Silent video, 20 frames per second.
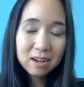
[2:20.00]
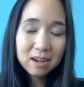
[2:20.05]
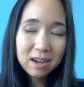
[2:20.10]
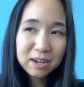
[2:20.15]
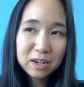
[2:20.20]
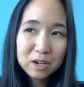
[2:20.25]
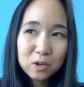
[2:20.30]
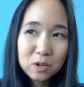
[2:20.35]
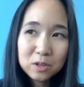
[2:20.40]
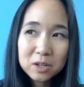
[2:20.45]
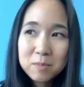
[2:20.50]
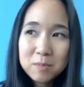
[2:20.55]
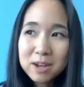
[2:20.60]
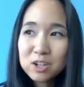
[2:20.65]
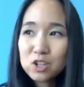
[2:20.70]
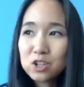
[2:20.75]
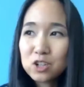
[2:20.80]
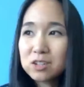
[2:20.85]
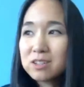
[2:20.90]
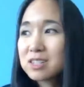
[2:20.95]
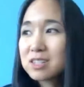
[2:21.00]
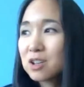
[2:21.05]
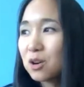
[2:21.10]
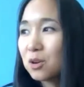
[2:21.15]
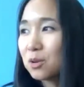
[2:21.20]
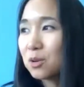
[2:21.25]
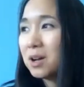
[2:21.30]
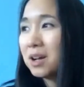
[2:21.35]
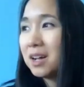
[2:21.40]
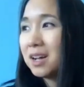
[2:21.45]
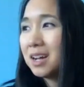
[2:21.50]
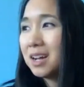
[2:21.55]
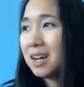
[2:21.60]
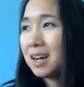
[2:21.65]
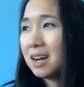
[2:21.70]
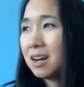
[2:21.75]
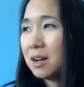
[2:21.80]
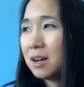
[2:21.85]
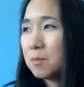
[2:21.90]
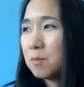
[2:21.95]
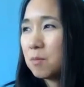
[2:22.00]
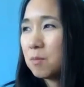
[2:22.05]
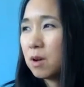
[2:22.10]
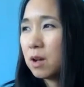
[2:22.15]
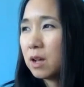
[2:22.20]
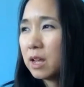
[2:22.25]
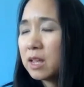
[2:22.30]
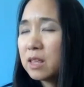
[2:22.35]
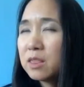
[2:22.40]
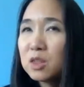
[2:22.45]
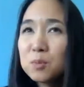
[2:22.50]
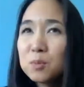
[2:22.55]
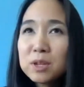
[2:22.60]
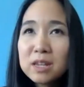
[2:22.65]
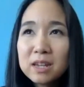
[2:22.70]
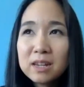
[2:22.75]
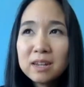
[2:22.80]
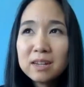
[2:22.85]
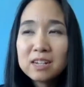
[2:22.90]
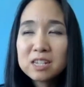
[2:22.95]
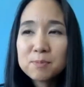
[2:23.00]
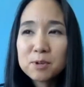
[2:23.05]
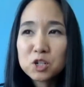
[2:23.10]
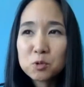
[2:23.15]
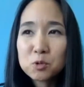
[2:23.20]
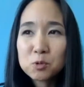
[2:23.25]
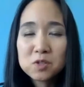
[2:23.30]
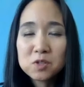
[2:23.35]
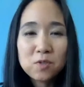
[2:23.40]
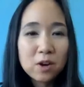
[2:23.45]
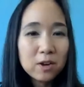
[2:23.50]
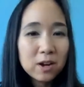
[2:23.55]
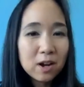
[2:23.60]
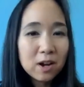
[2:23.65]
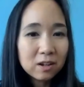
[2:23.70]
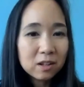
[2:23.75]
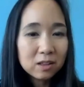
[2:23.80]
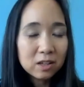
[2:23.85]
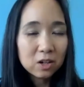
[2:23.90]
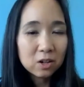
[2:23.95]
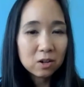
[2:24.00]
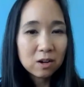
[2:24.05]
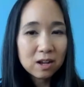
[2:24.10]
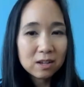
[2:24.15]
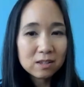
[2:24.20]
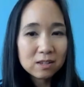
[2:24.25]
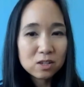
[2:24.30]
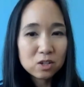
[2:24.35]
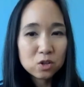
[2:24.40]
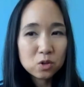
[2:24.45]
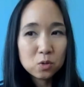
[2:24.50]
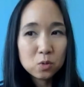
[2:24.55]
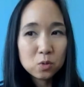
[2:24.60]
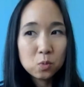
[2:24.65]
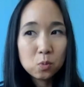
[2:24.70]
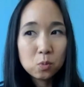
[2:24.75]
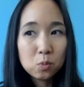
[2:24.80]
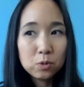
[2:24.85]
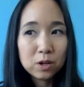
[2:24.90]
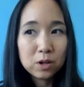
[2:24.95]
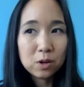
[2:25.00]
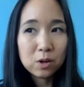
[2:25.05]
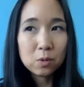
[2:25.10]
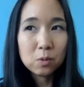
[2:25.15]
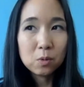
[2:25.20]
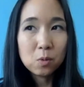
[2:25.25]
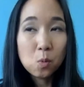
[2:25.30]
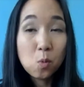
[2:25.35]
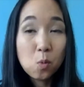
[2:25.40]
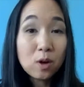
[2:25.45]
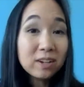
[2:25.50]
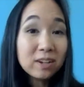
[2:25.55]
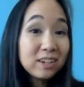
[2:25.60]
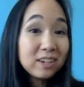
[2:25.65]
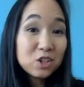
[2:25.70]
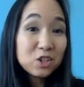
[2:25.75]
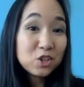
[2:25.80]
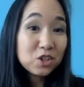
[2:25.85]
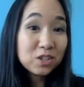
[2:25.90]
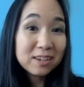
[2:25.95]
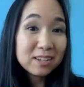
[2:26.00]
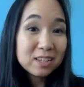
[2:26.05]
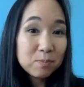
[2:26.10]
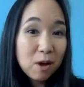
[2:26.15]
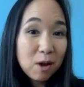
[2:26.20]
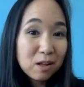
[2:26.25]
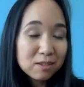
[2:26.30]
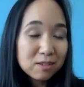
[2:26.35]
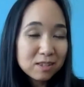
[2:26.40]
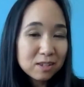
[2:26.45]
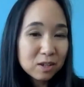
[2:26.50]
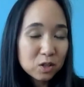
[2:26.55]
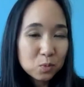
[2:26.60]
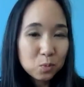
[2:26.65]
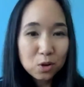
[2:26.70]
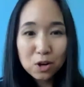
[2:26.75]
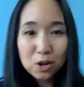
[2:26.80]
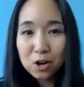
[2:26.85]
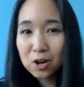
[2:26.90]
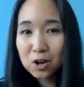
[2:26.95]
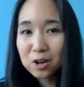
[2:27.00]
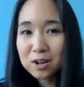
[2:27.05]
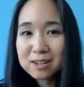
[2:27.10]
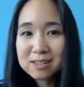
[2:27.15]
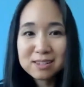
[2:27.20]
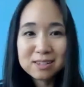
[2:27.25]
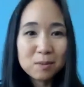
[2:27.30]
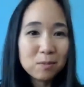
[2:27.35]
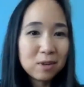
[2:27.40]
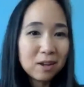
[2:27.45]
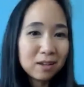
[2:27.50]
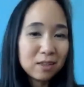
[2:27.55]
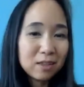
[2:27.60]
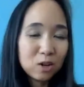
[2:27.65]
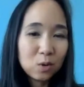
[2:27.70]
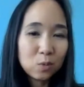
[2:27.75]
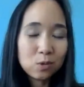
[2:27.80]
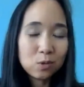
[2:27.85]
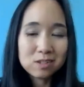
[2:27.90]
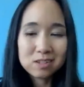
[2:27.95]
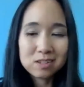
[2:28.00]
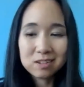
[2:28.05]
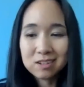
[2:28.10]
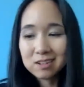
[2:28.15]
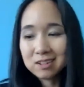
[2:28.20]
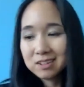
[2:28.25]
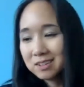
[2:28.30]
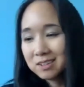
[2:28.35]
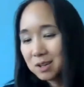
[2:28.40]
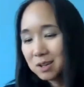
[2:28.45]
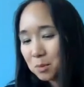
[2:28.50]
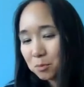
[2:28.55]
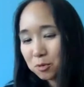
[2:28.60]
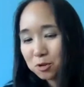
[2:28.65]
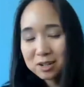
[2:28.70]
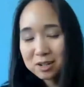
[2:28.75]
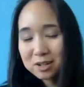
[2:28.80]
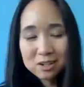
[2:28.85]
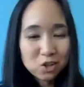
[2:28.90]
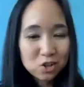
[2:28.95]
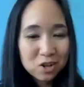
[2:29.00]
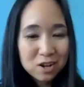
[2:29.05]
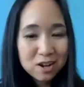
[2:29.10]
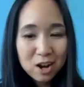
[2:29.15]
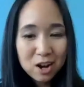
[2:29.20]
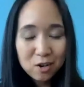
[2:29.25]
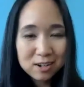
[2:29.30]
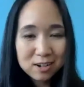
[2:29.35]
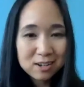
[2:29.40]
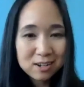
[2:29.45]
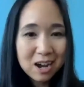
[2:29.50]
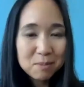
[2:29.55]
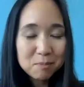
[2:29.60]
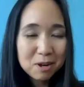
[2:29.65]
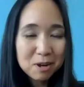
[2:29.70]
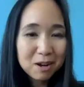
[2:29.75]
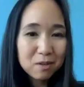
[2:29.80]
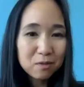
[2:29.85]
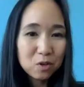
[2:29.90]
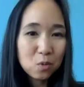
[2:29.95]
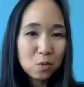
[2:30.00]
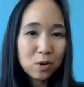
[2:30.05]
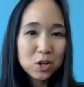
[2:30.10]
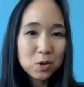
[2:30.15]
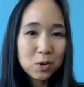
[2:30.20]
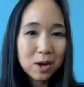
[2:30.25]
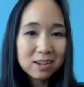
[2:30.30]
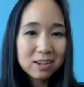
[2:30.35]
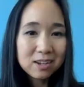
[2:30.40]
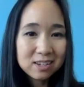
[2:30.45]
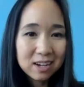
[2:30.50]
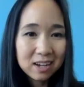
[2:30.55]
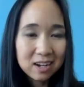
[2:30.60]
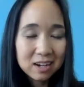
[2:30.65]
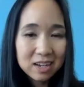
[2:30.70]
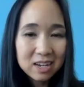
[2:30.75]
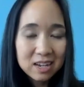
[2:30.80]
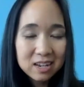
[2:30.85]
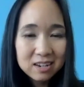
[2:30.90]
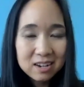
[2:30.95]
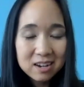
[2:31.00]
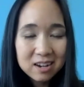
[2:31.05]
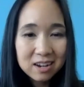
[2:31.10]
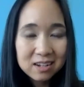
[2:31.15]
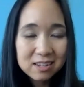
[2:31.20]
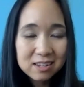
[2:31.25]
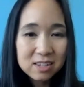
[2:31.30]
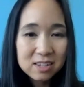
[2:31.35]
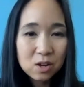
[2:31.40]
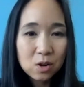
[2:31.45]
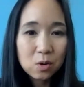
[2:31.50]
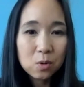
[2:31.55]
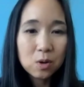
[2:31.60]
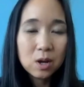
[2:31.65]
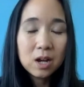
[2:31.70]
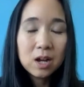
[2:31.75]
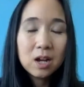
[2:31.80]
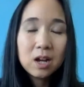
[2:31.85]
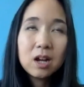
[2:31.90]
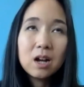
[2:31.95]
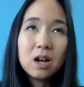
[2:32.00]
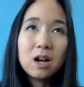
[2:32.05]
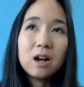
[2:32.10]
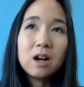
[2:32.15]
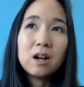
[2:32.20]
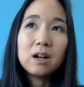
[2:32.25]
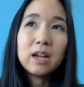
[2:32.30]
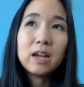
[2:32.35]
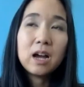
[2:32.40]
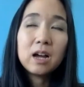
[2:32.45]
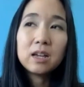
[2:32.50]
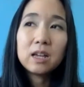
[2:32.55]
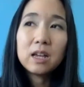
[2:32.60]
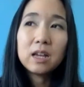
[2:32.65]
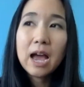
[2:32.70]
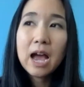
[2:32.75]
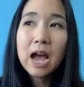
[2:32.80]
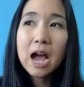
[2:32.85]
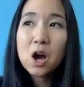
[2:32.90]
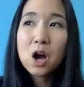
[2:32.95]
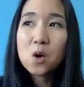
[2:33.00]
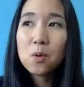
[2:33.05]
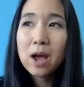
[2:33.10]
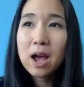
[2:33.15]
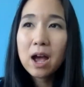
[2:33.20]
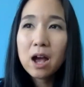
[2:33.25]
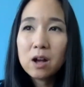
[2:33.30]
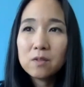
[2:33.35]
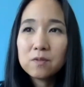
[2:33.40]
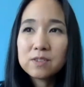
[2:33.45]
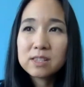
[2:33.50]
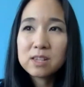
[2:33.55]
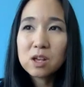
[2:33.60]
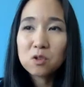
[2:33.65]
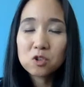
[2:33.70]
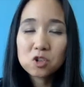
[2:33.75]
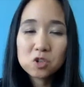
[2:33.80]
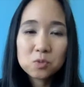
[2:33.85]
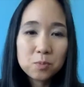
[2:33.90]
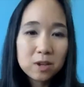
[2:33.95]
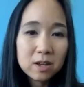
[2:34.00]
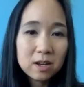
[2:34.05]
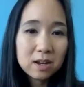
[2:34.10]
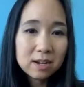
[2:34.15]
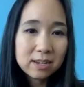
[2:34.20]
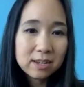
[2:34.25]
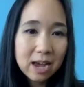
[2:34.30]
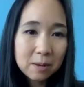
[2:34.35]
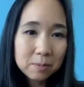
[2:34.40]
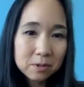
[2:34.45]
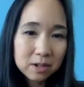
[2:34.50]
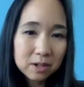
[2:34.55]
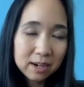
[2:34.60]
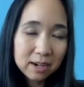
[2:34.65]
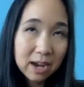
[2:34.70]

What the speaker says: can only imagine. So in the beginning, especially, it was very unclear as to, what each state's policies were. It seemed like there was a pretty generic timeline for when you had to get it in. And so how have sellers been adapting?